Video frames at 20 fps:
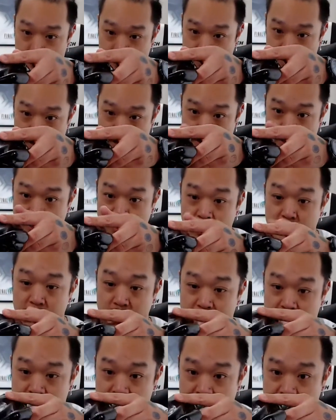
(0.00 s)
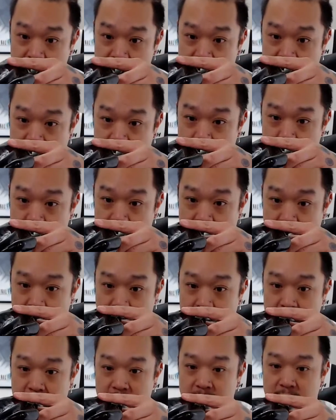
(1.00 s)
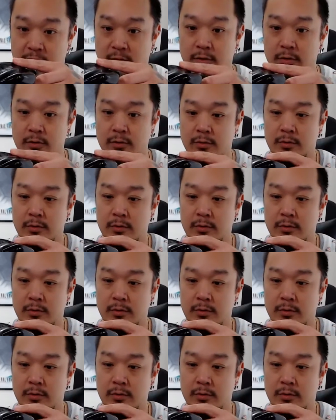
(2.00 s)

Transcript: I know it does come with lights though.